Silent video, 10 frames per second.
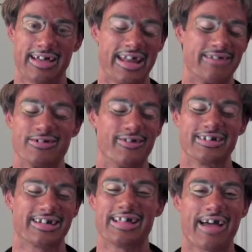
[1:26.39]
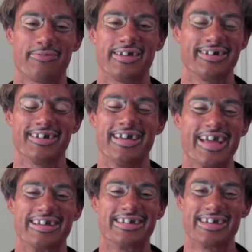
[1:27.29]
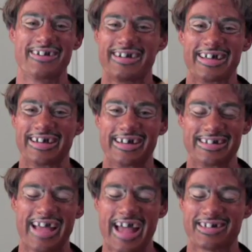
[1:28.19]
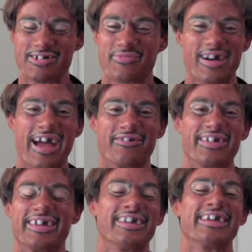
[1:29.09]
And everyone's clapping and cheering and super happy.